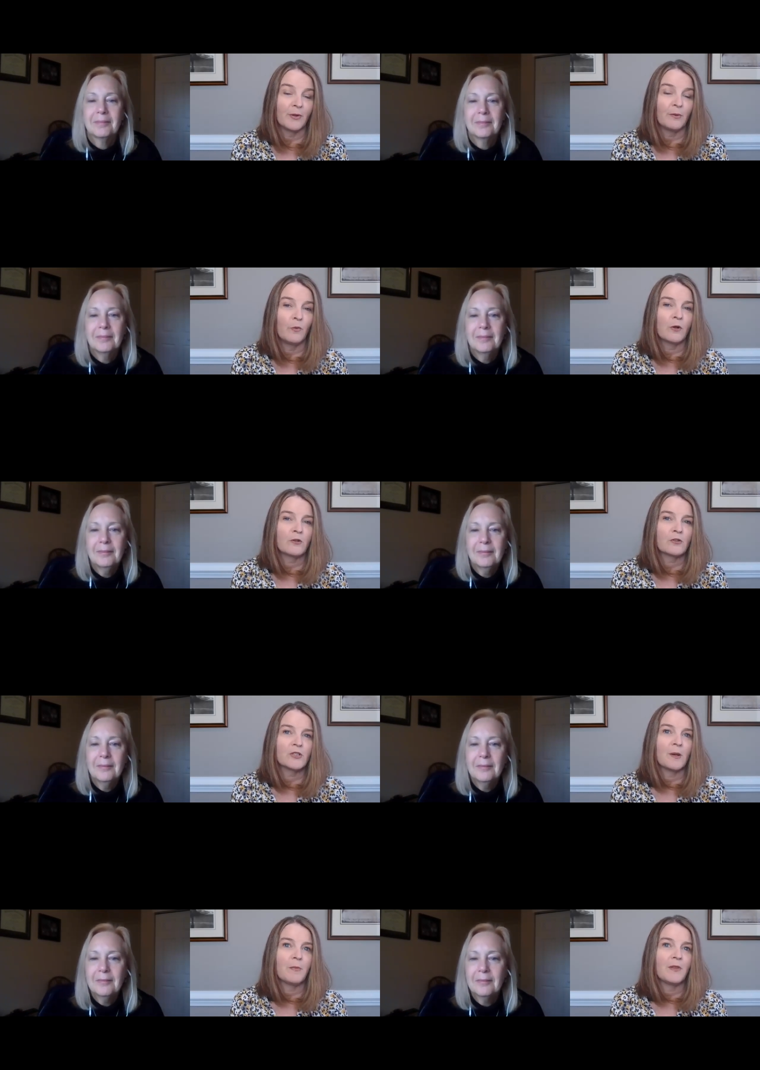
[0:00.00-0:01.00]
Speaker 1: but what are
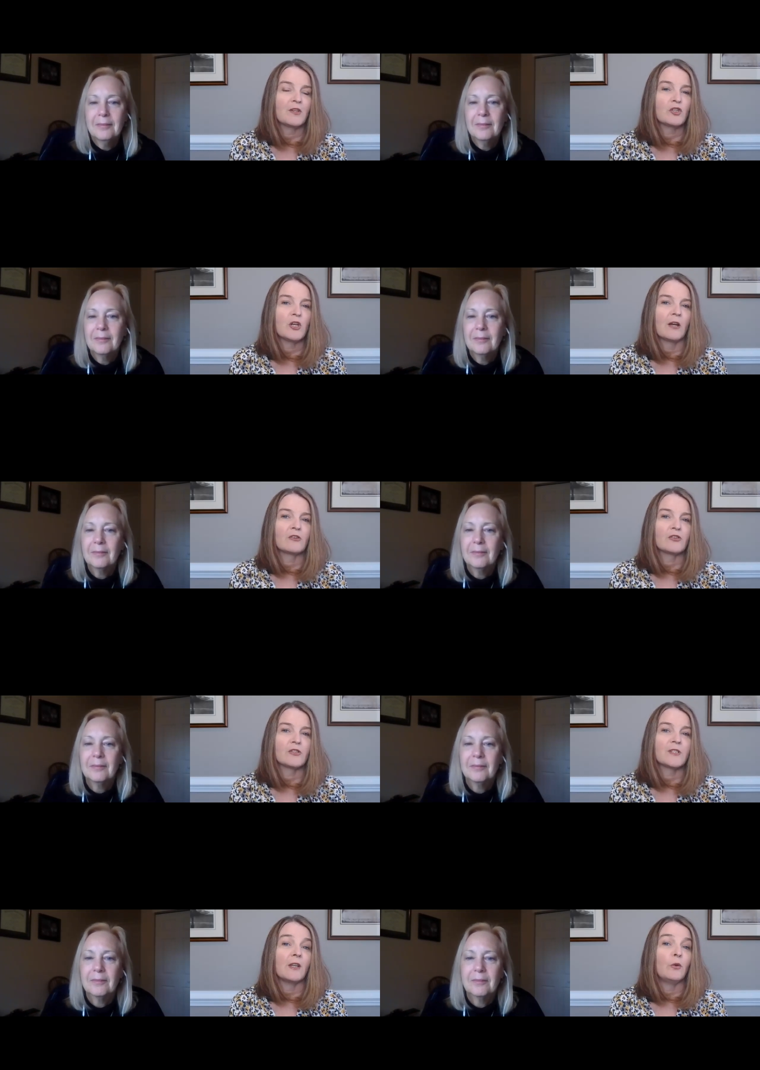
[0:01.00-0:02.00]
some of the
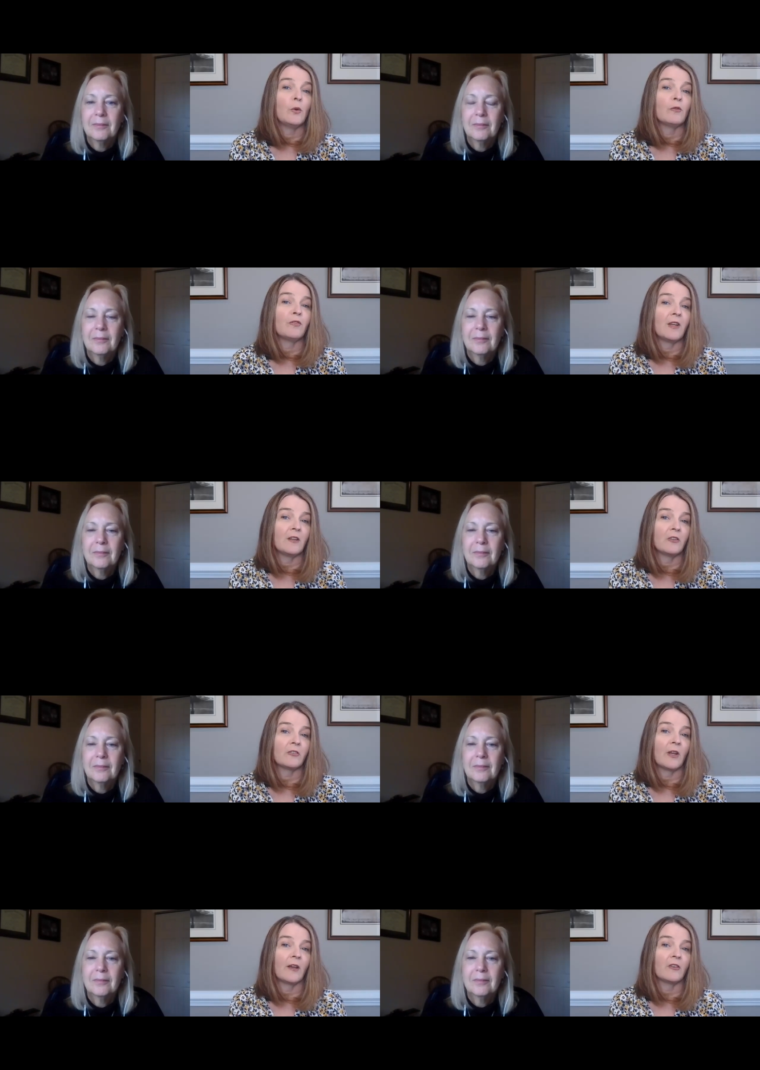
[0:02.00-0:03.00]
challenges that you have
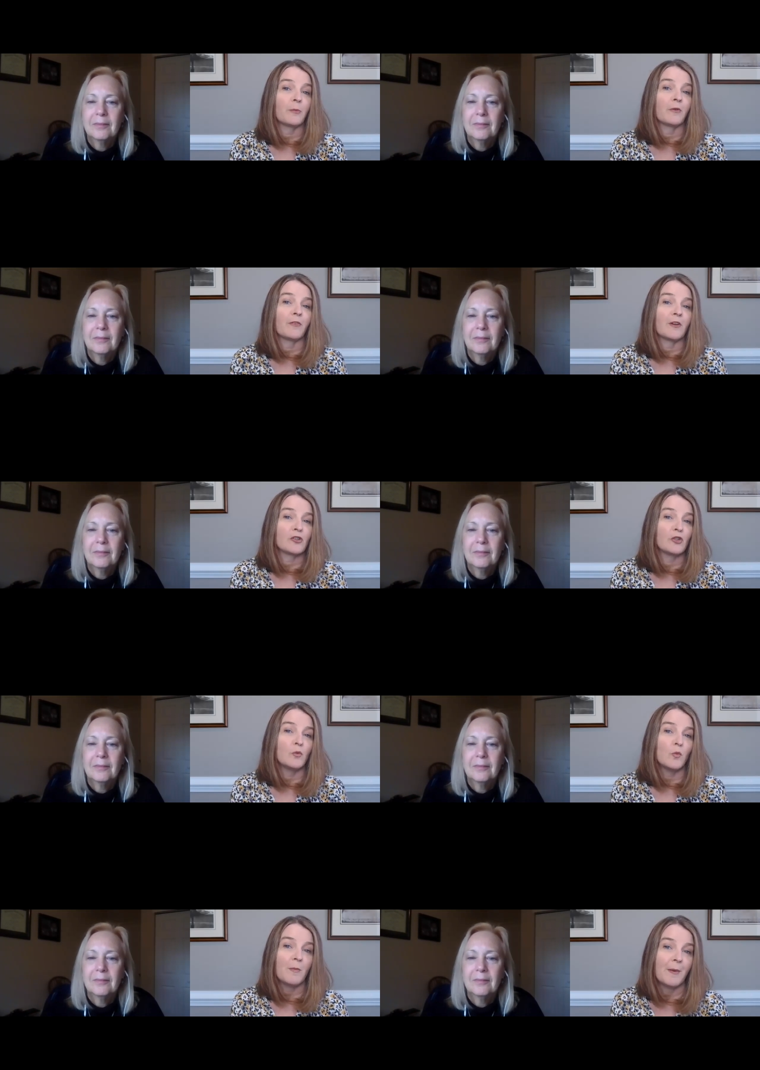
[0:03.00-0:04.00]
faced as a
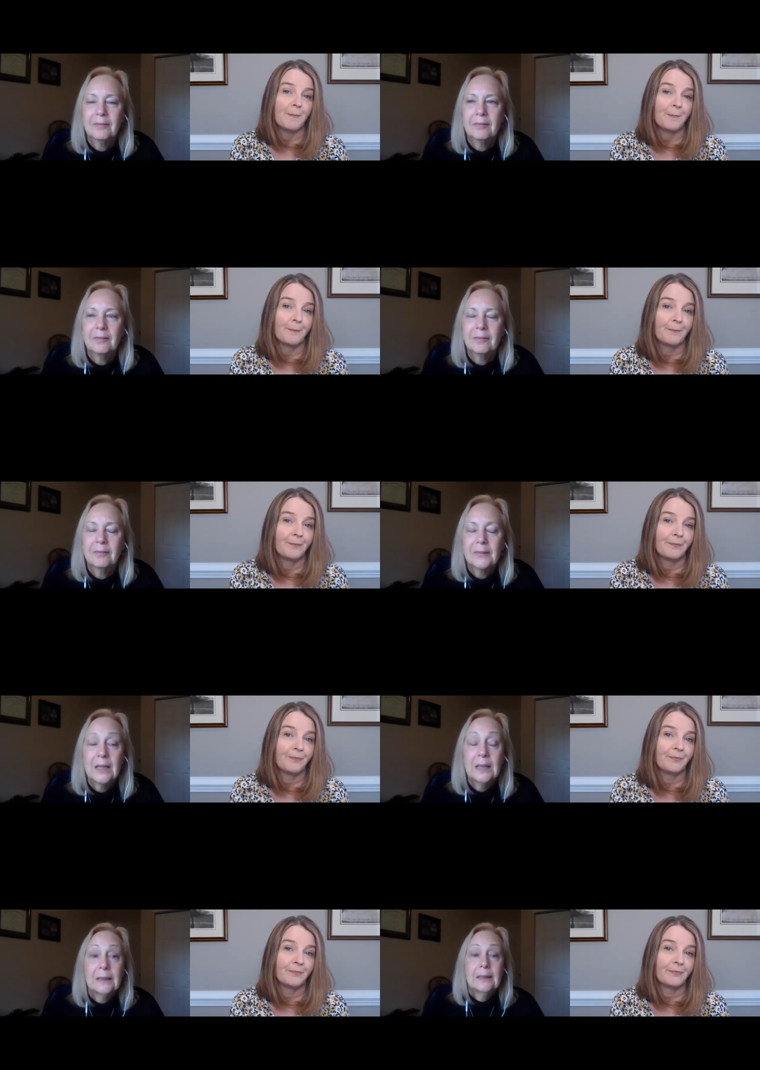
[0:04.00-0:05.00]
professional woman?
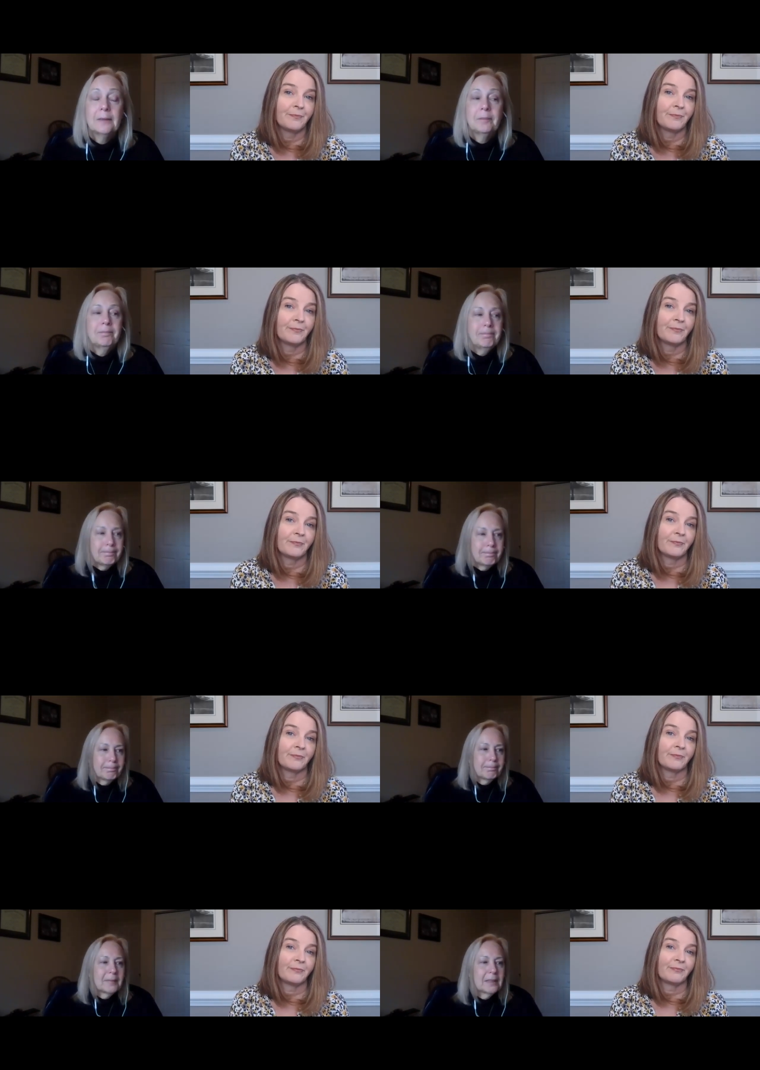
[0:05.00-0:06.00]

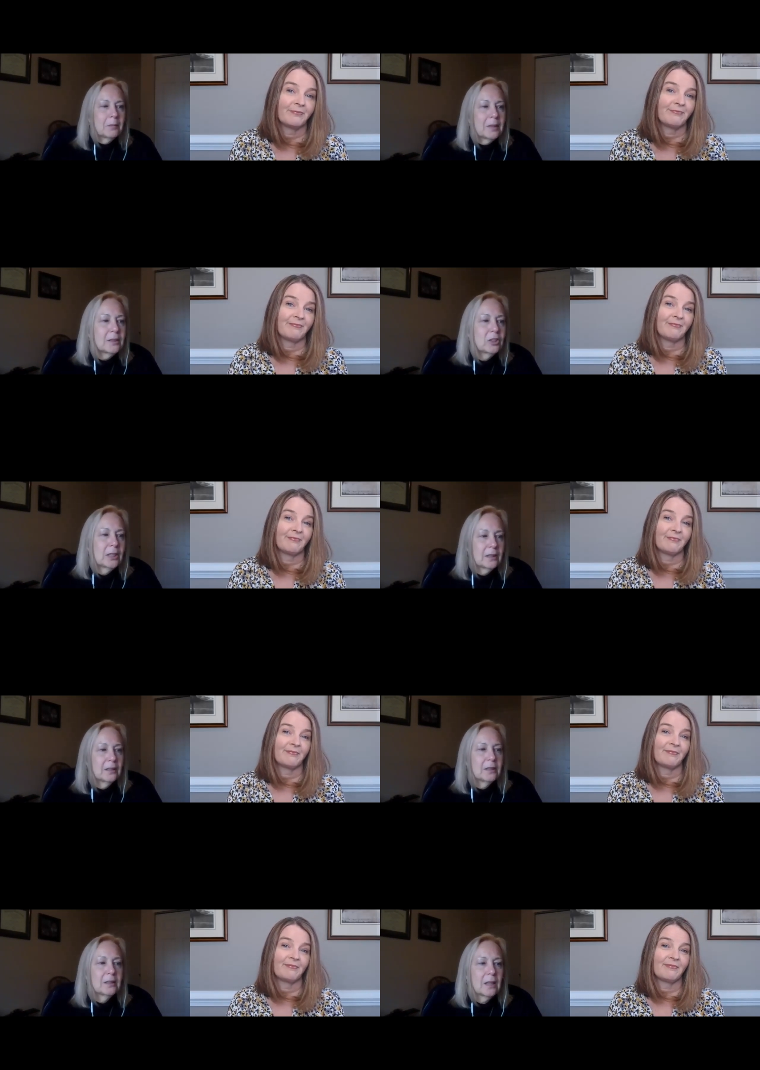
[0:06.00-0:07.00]
Speaker 2: Hmm, some of the
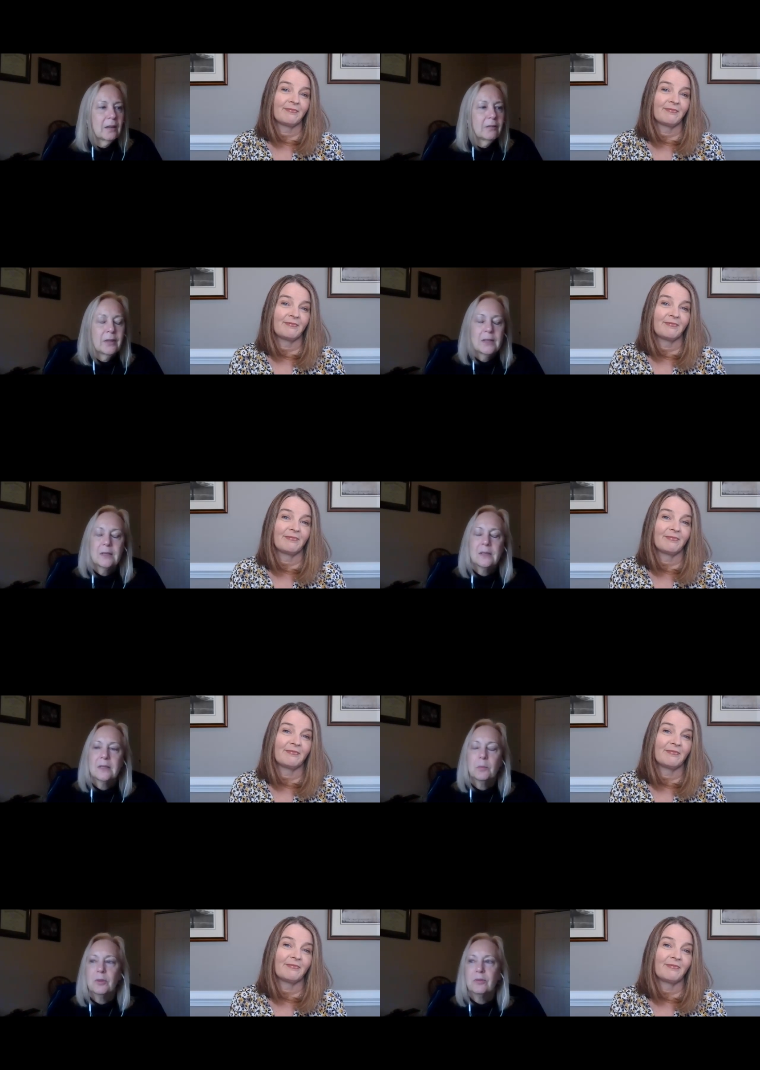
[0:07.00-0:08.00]
challenges I faced as
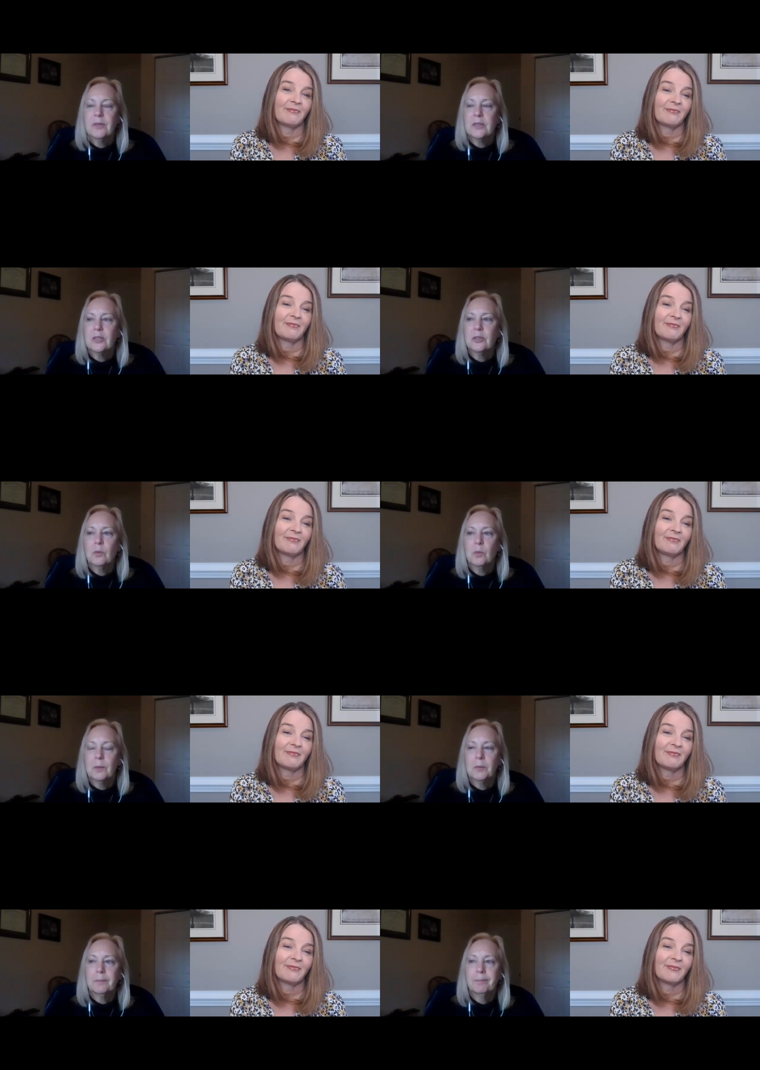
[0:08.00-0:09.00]
a professional
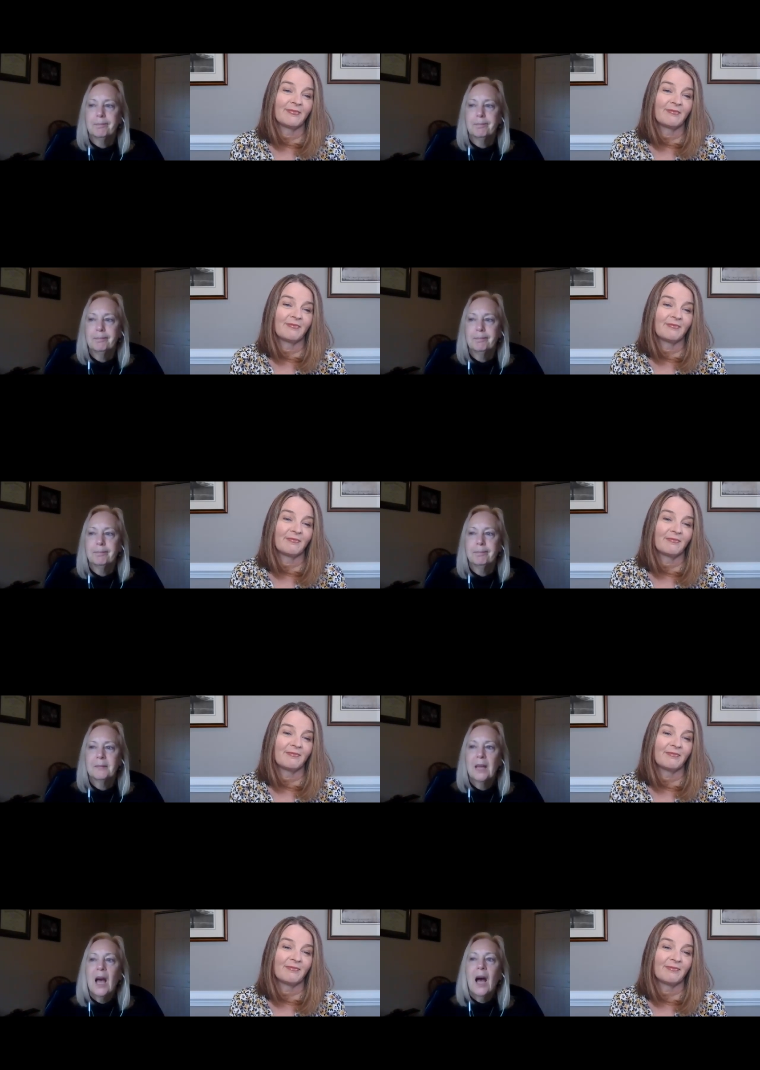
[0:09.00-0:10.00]
woman. Hmm.
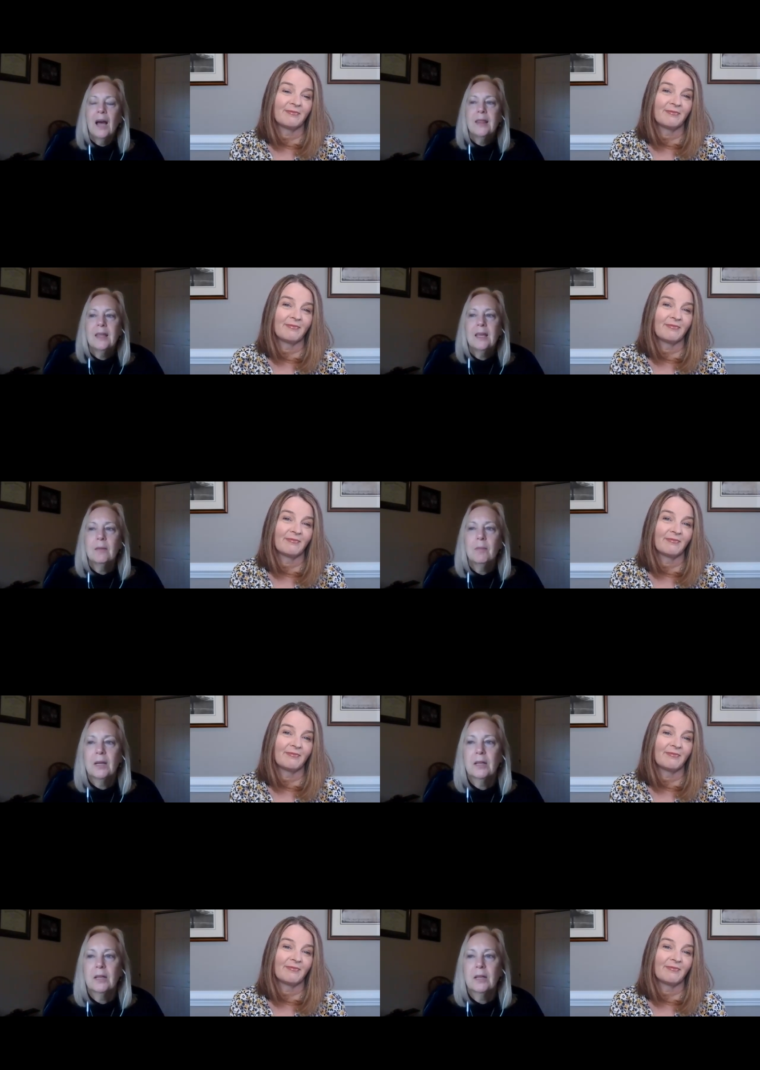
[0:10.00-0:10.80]
I think in my